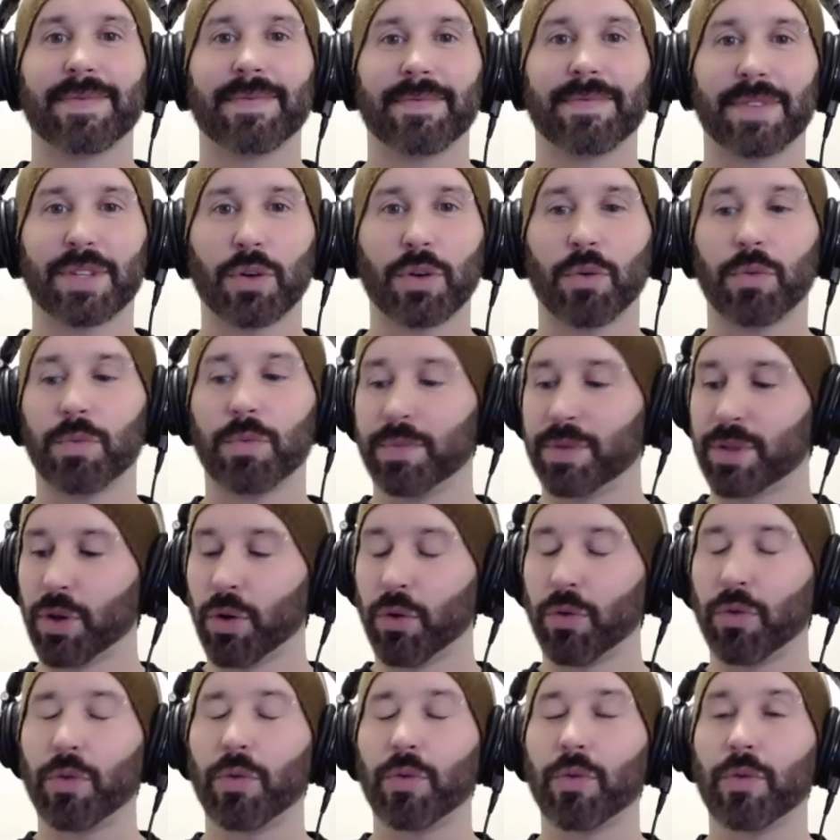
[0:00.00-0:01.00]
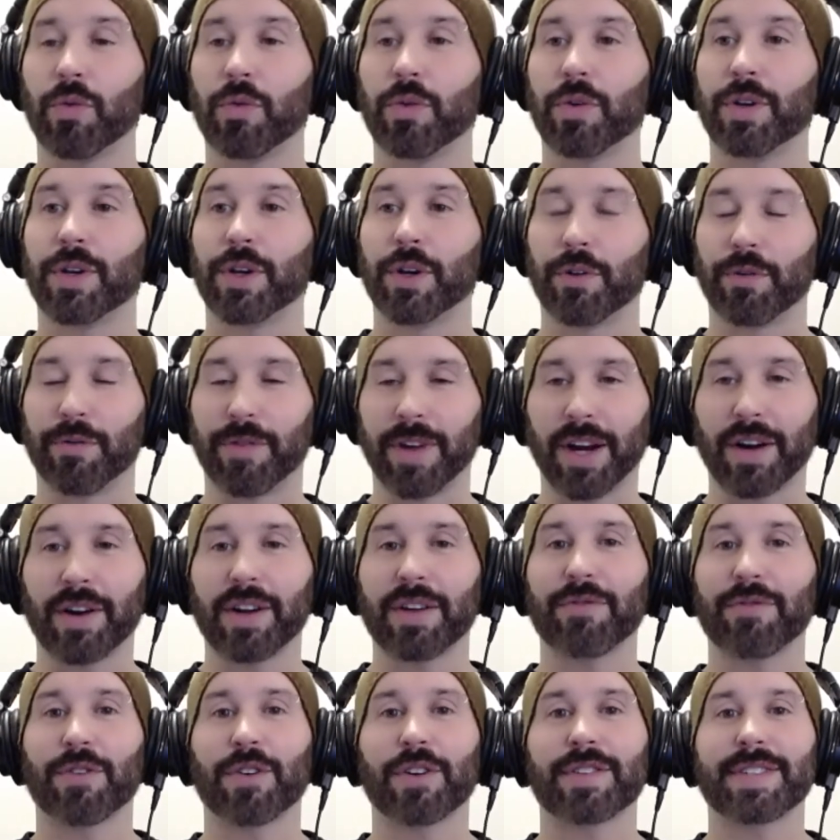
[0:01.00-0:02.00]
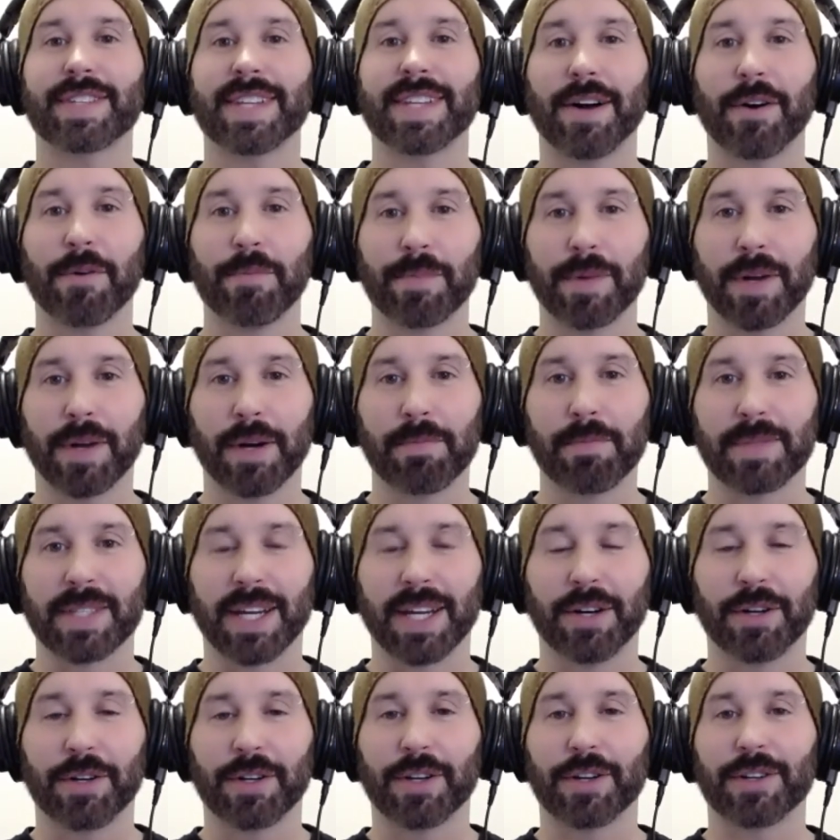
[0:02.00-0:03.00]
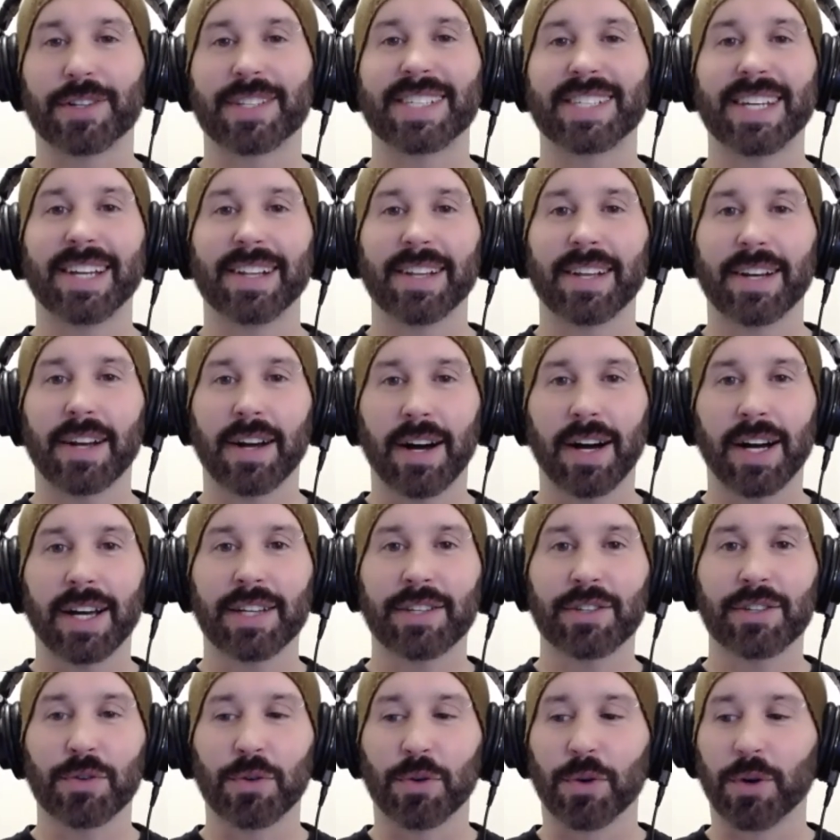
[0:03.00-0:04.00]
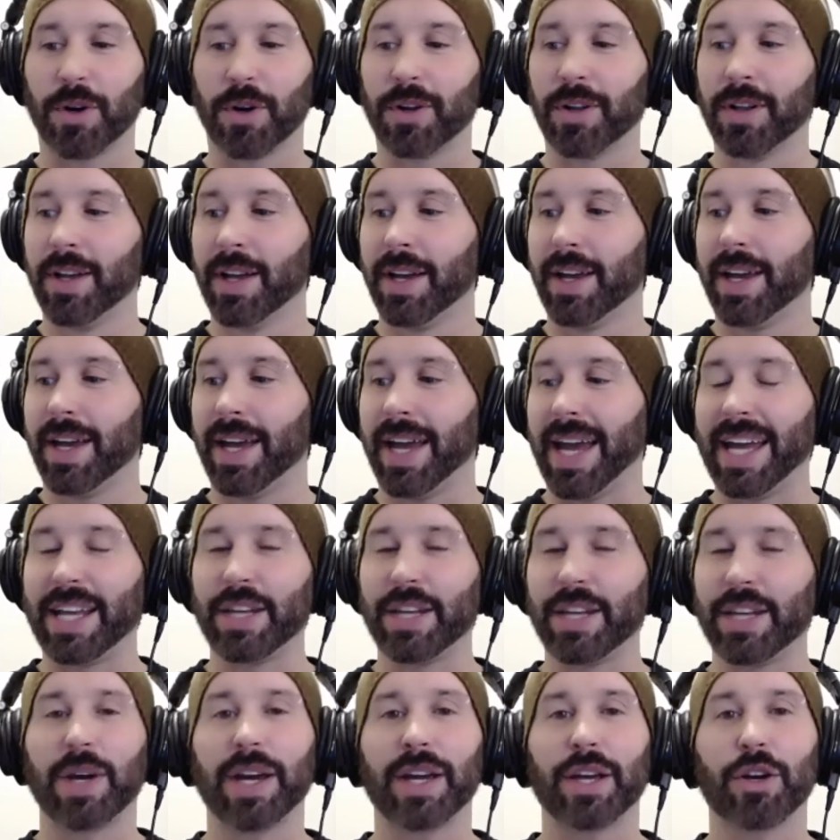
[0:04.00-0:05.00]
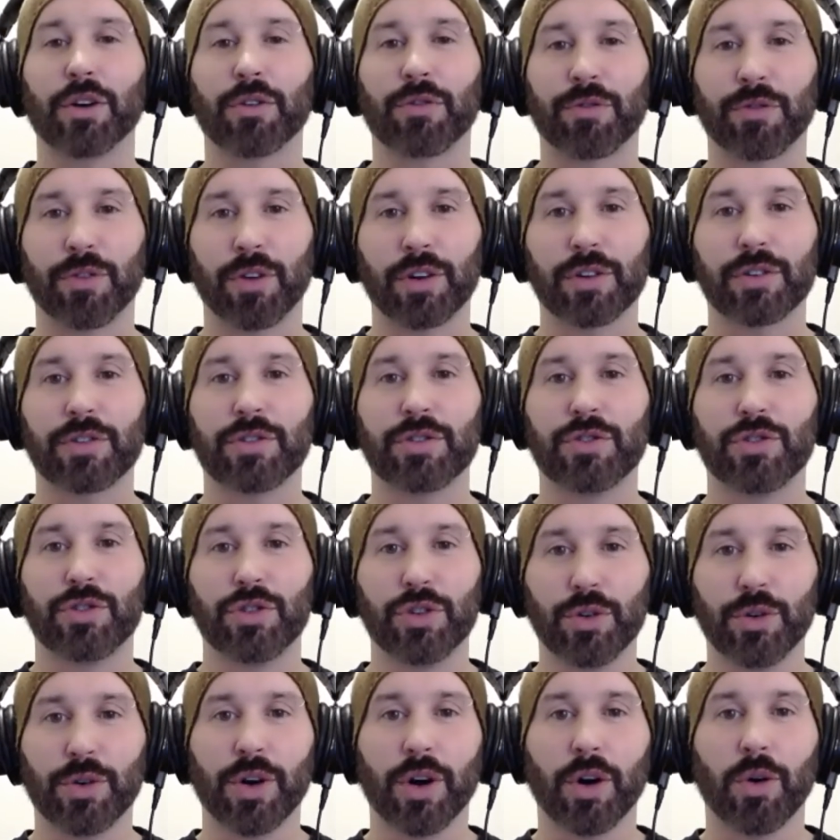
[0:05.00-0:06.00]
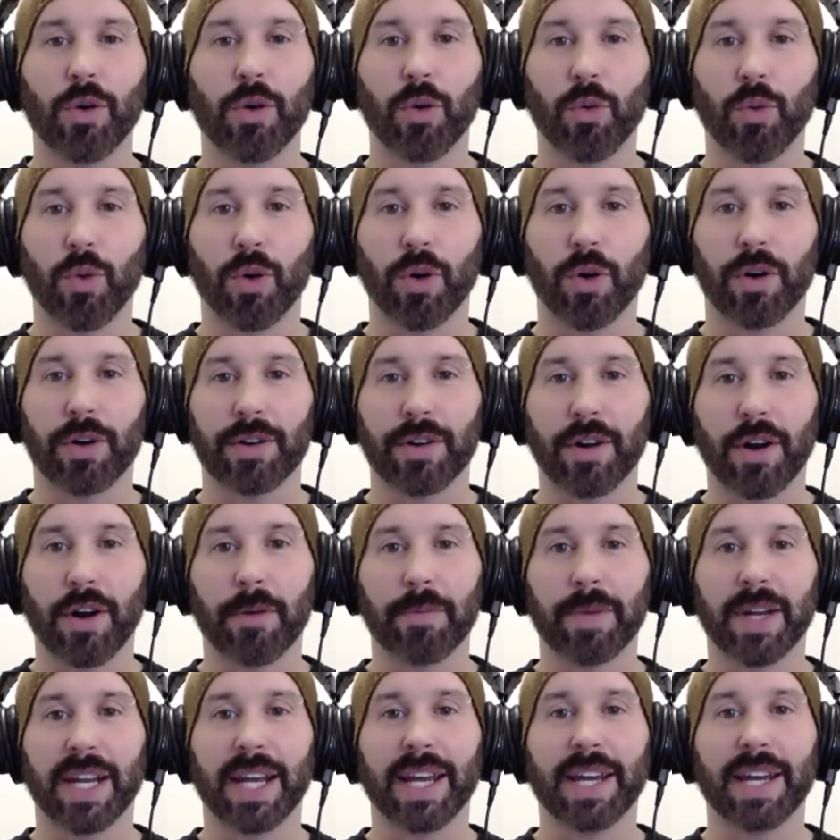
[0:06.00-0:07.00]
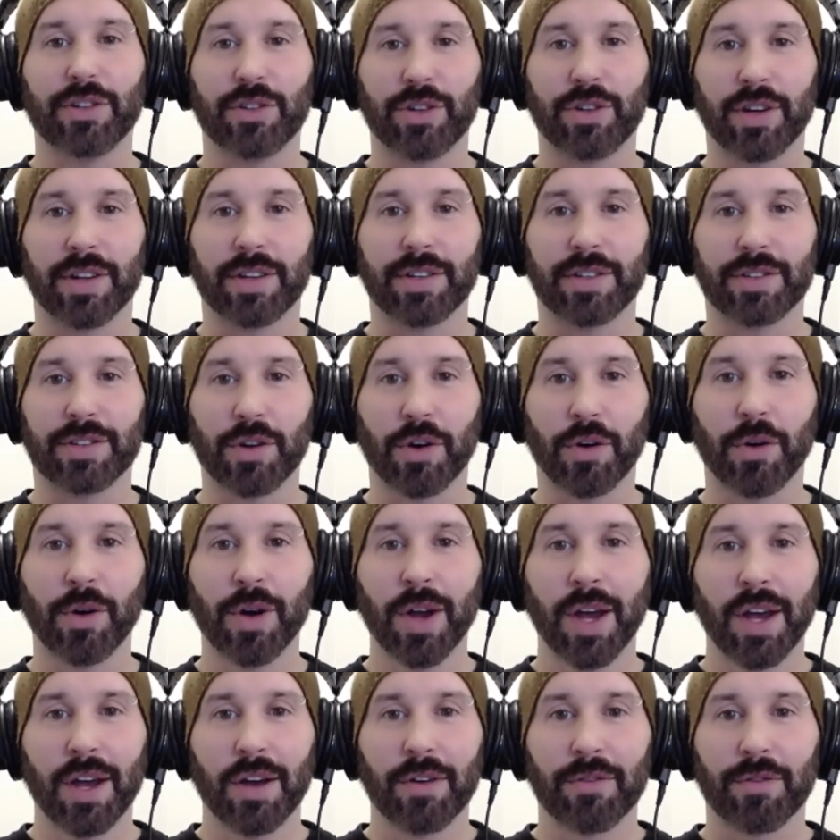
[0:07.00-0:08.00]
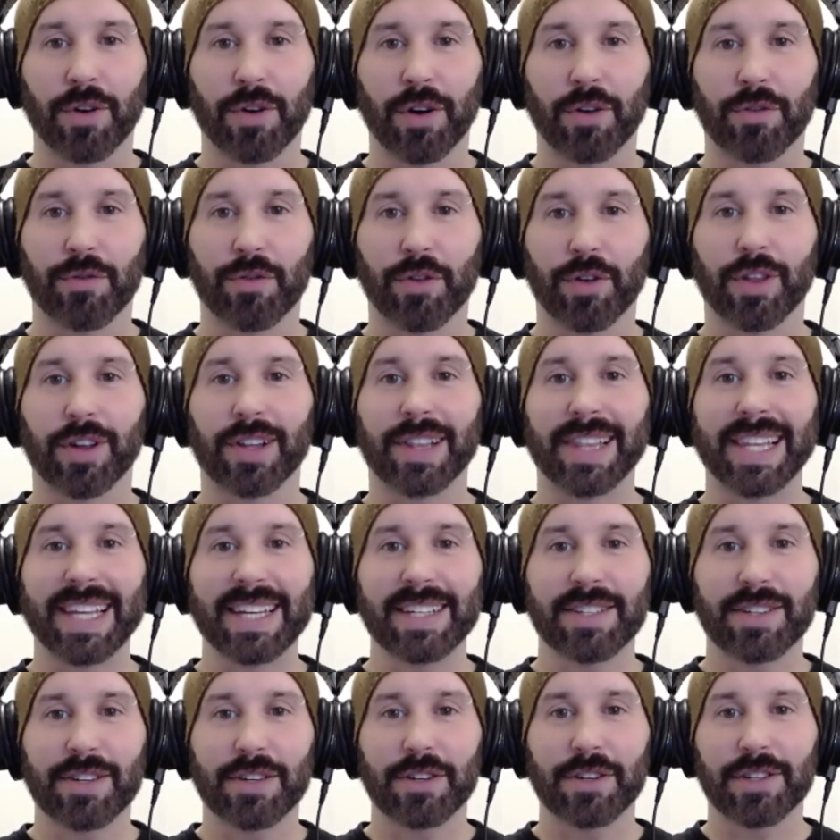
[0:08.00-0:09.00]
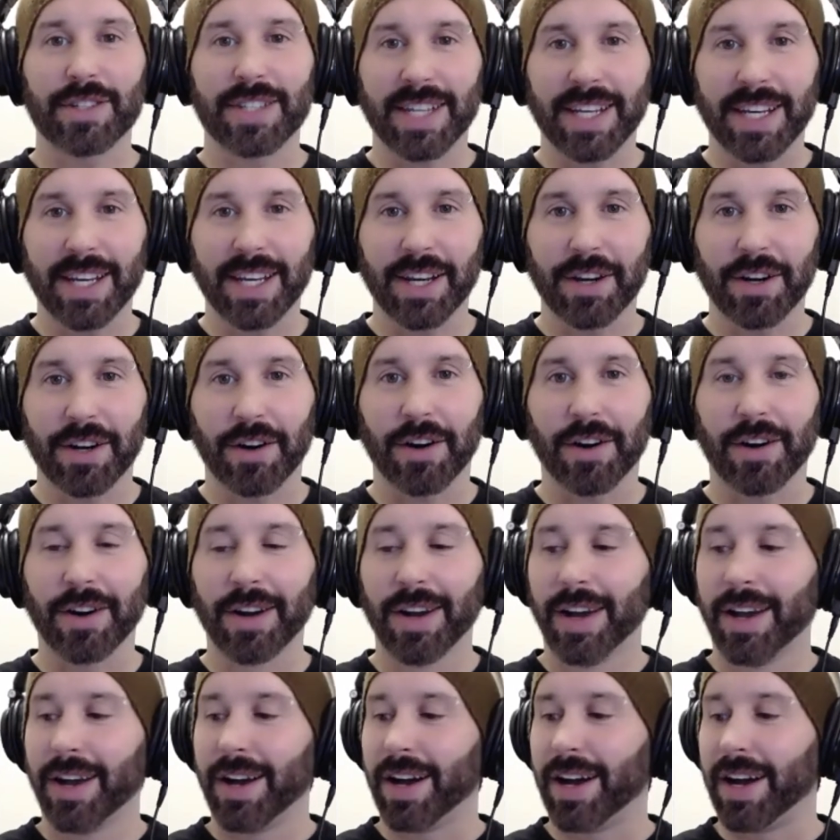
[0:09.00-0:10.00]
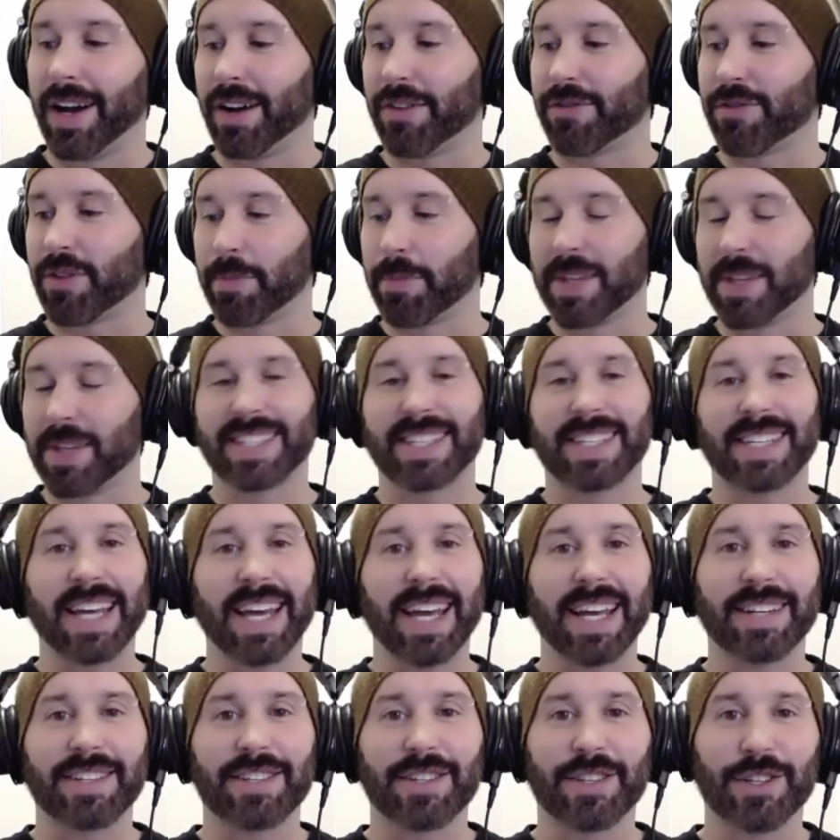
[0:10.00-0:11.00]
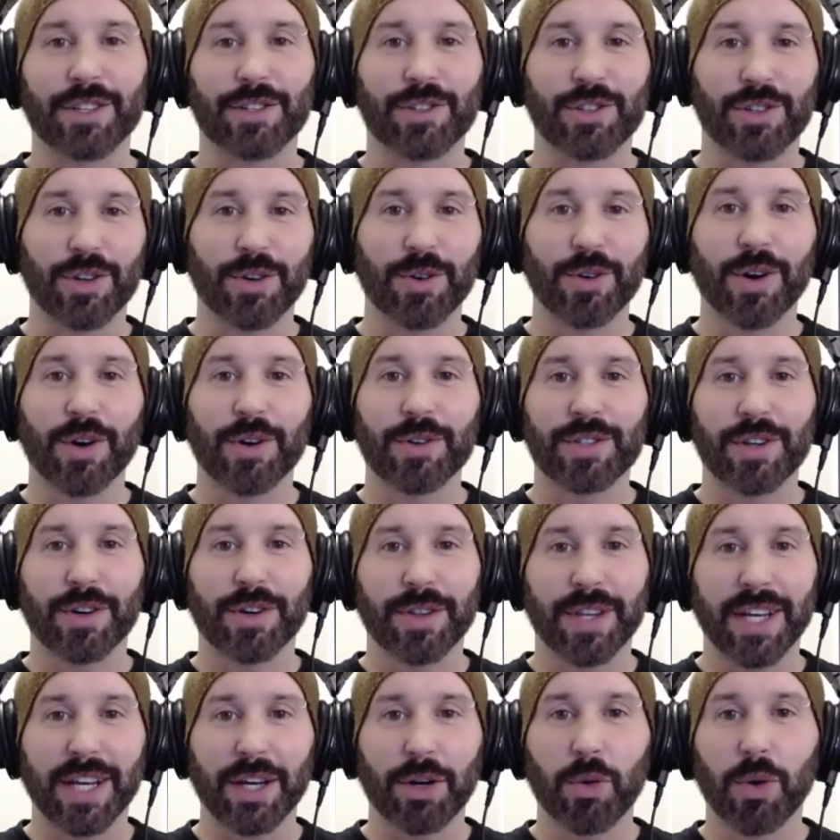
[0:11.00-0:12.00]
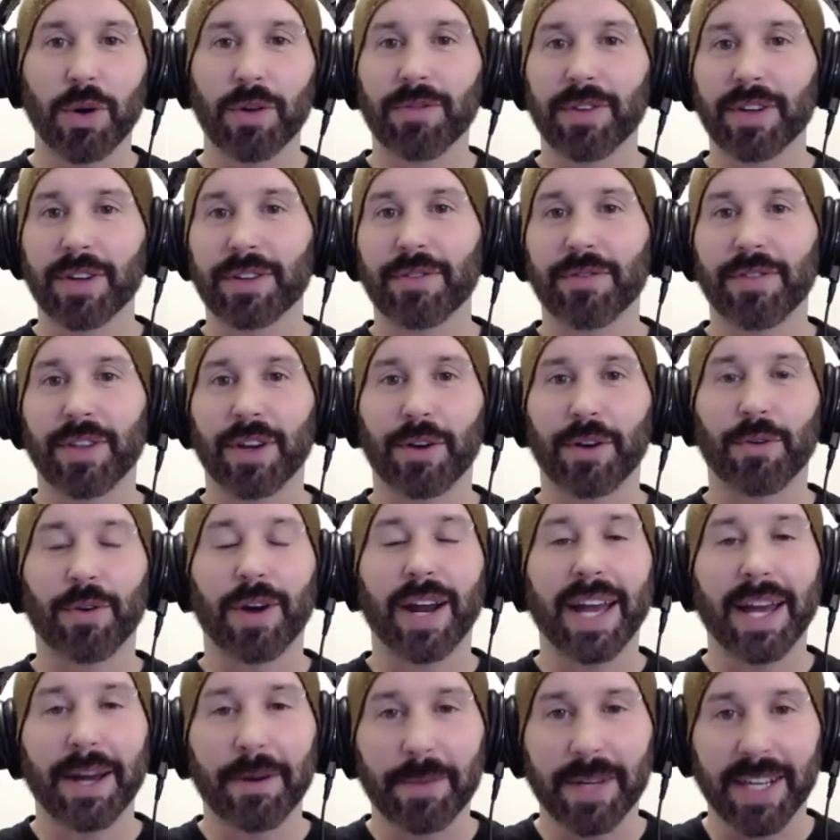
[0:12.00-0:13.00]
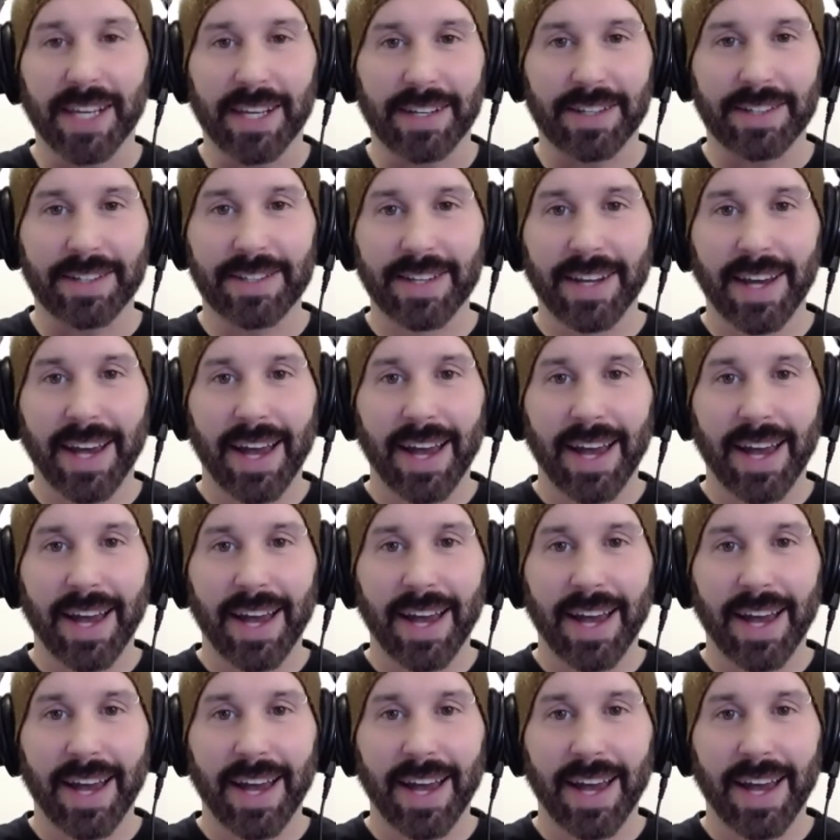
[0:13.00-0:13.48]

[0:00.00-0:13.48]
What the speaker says: So your very first album comes out, you're still in high school, and you get your first Juno Award nomination. So for the listeners here from the States, the Junos are the equivalent of the Grammys.